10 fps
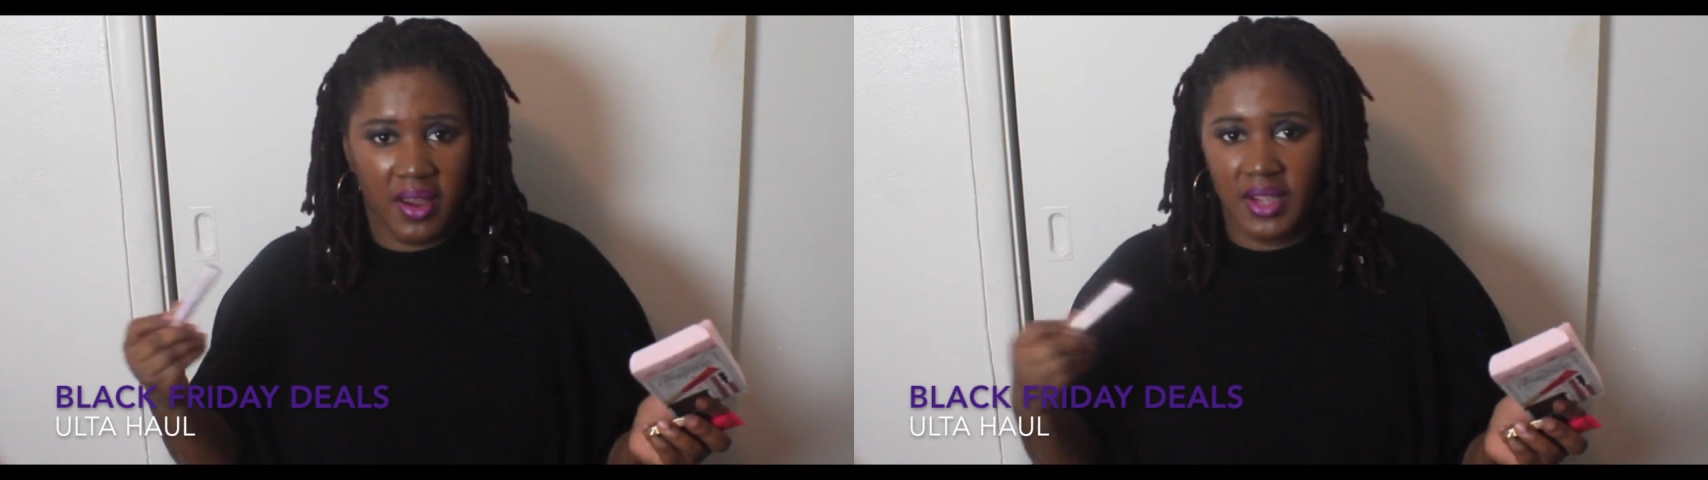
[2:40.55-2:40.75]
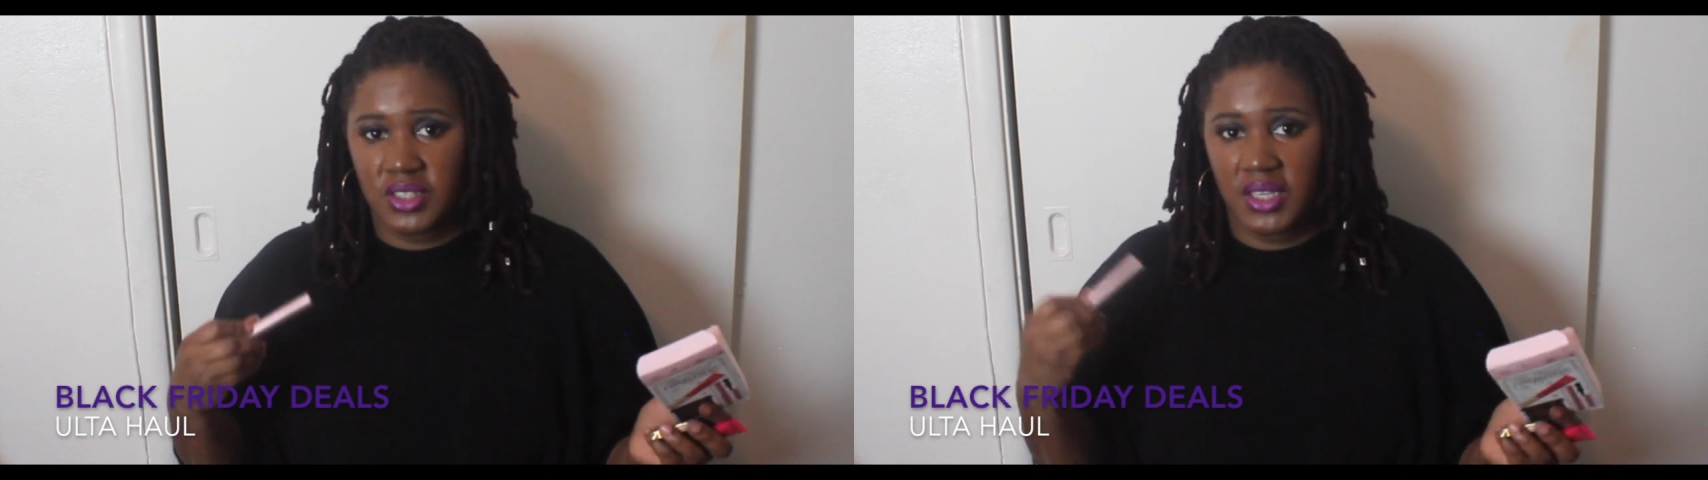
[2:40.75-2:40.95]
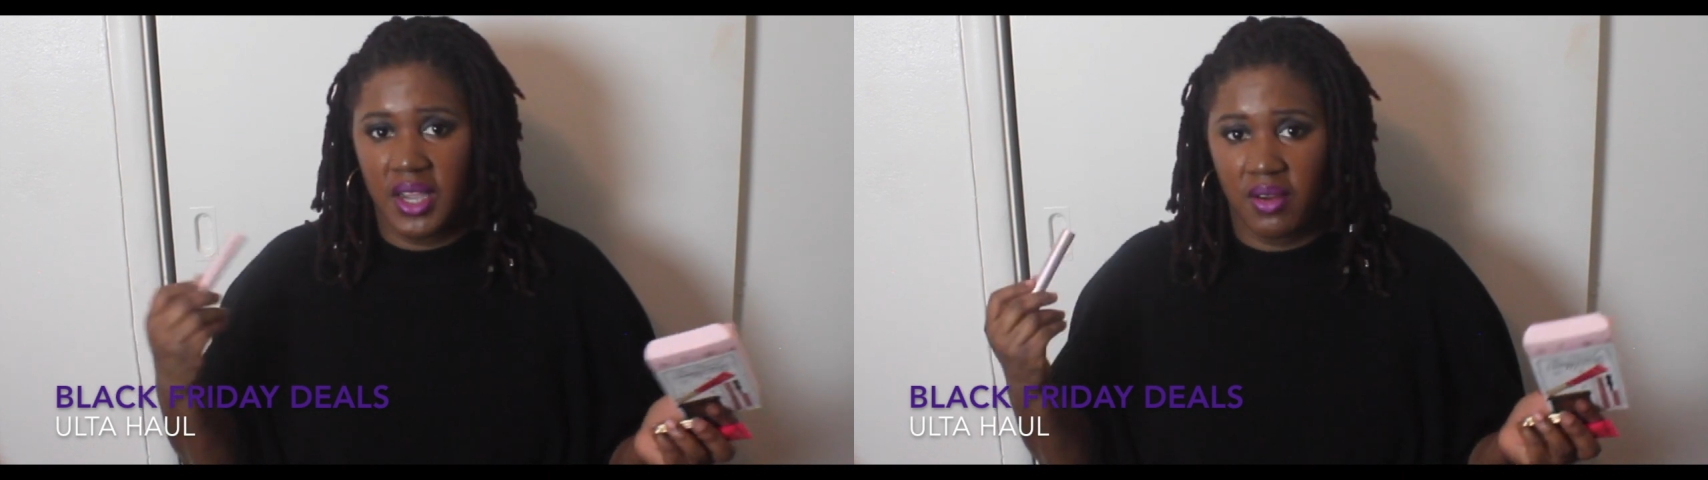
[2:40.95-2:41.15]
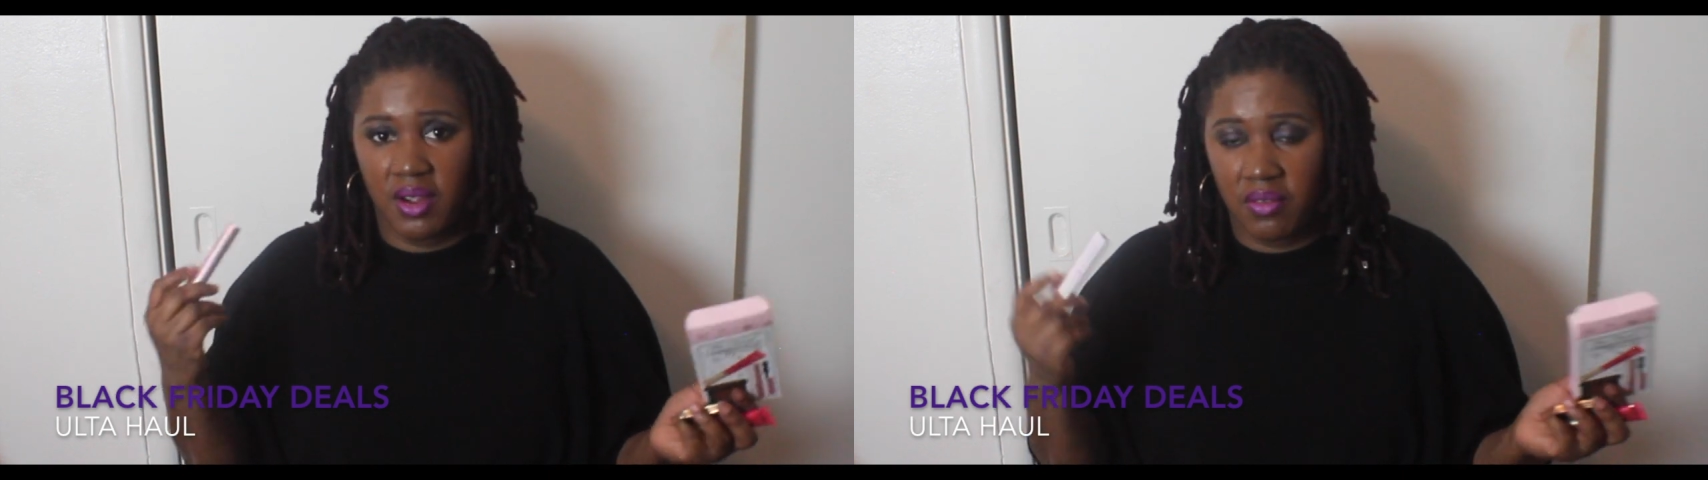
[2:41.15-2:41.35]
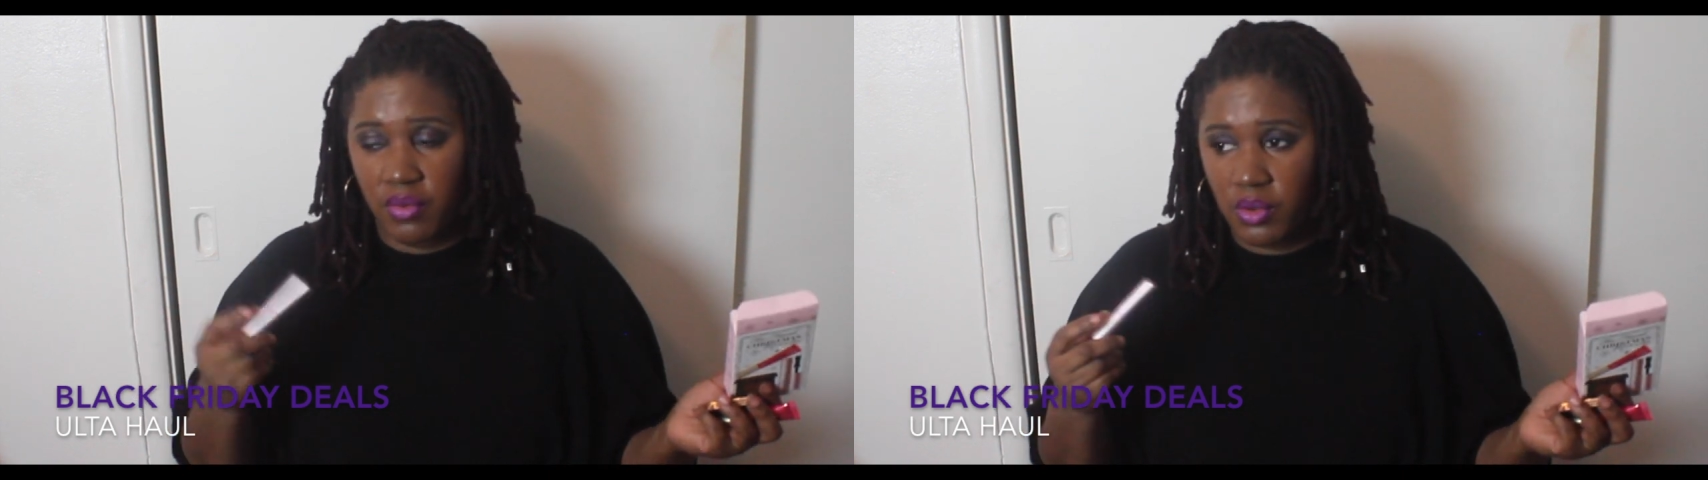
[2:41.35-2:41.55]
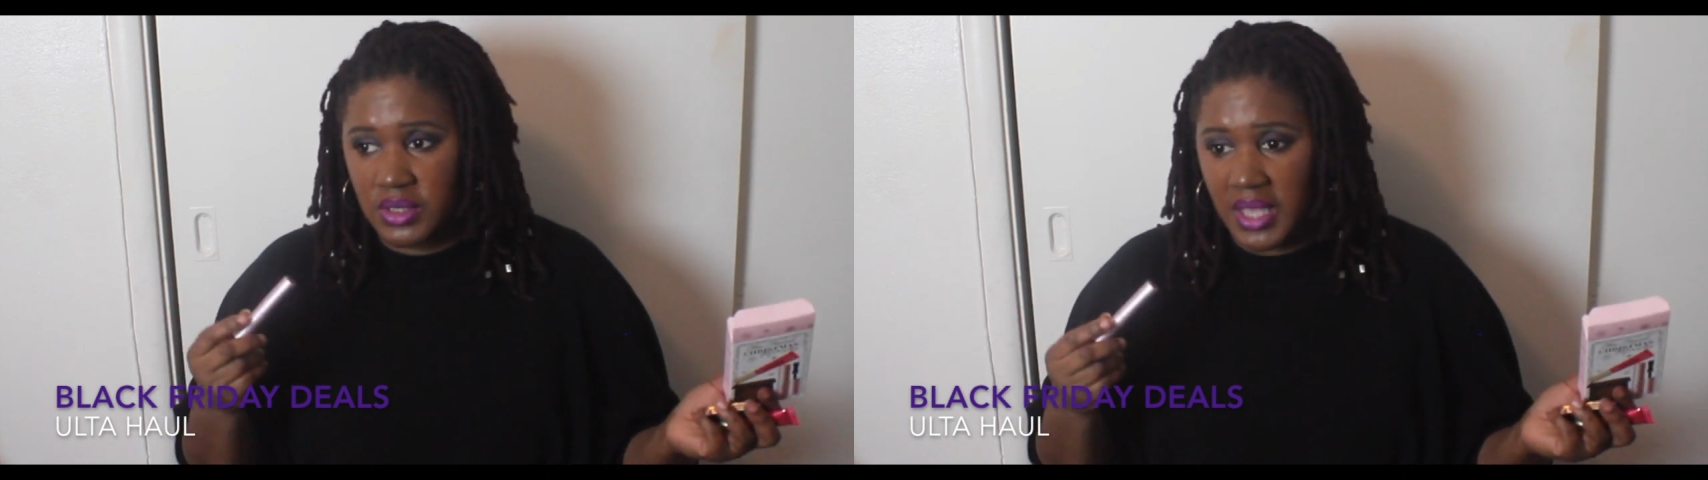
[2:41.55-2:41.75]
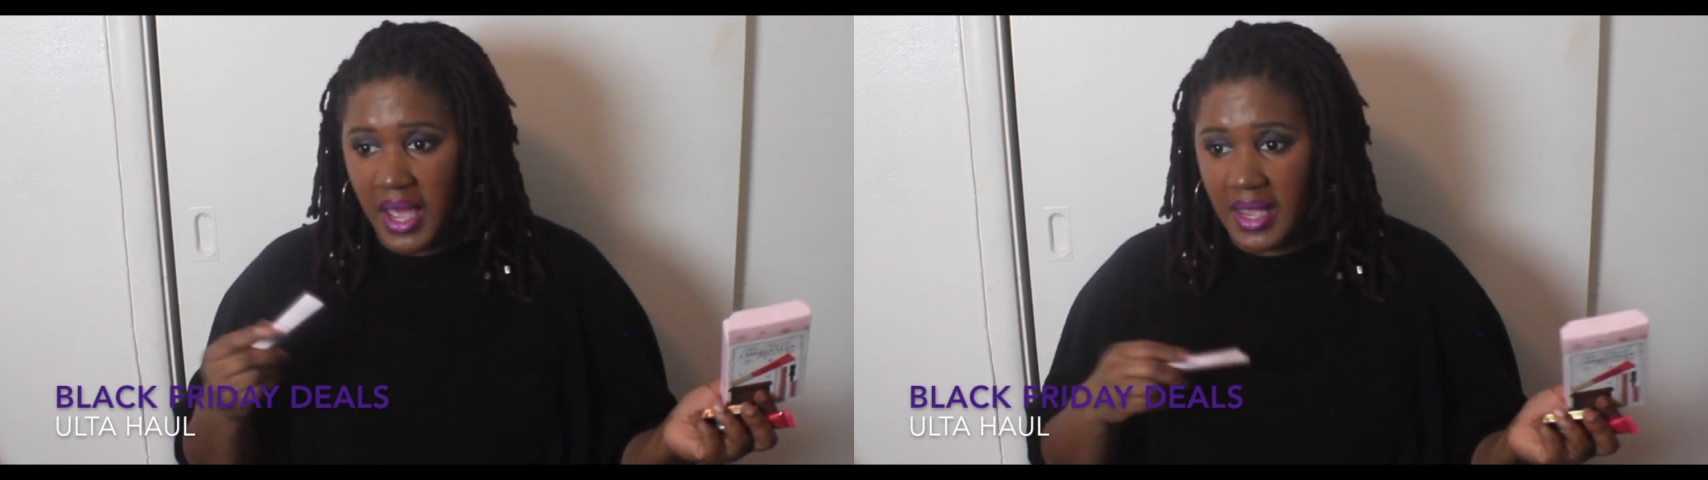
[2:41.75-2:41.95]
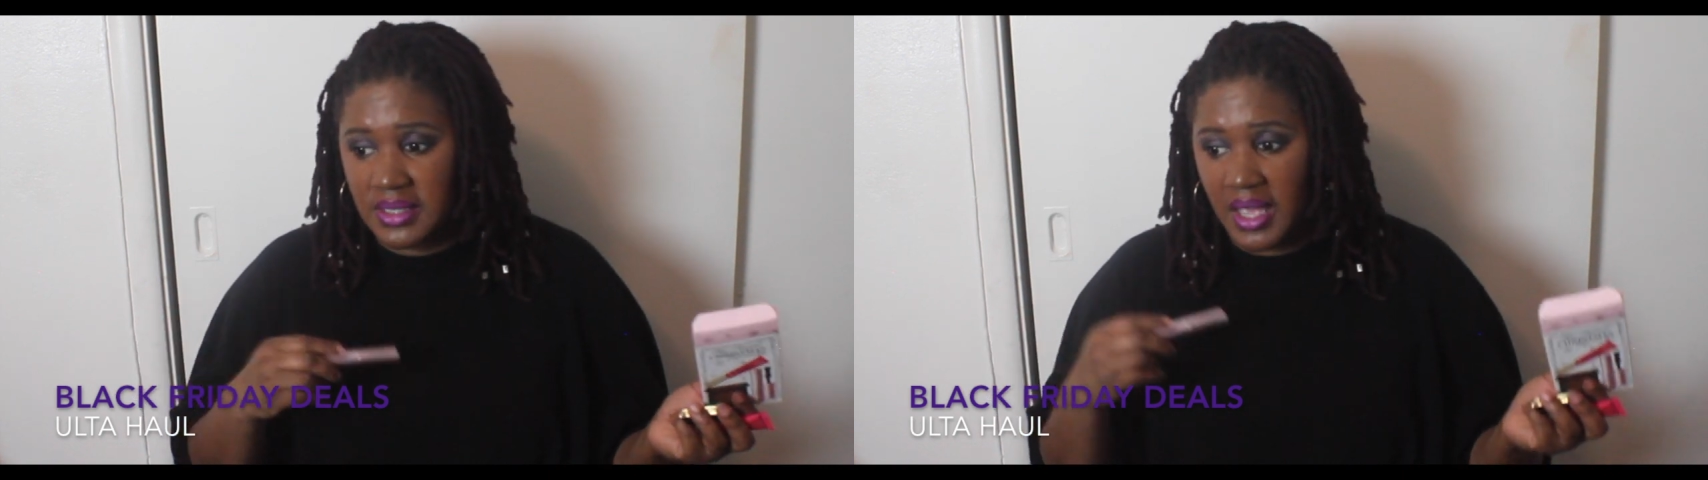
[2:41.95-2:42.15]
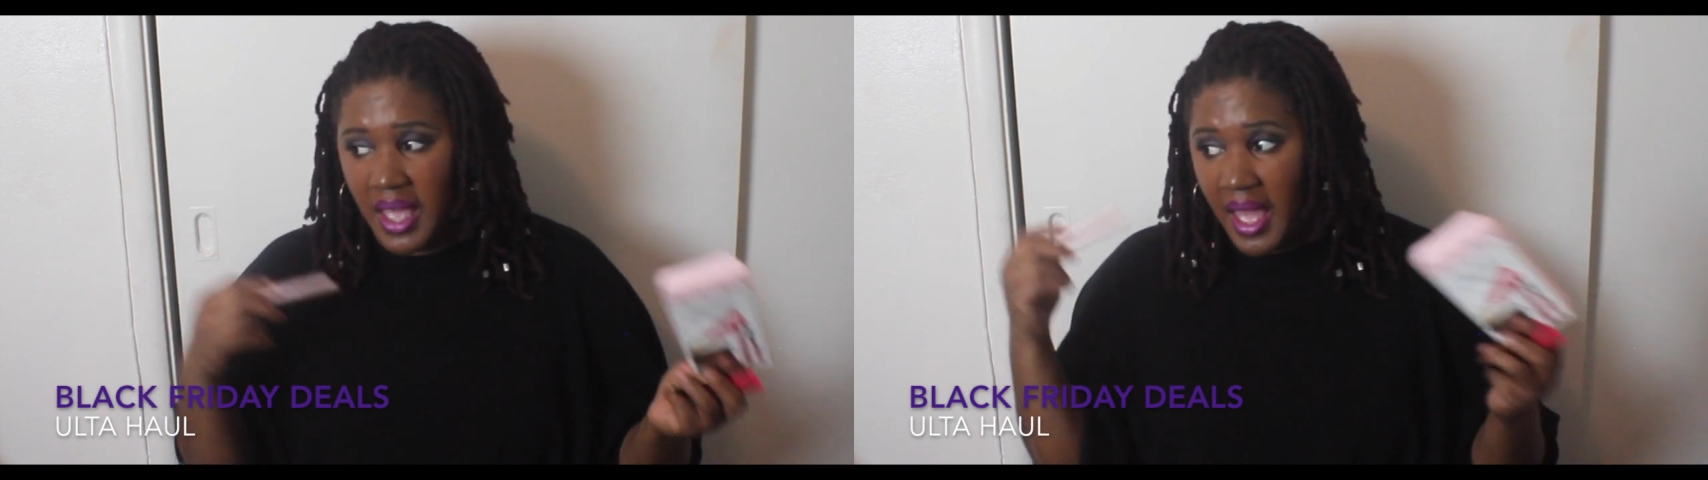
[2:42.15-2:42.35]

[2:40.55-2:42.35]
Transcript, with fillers: I actually carry a full size.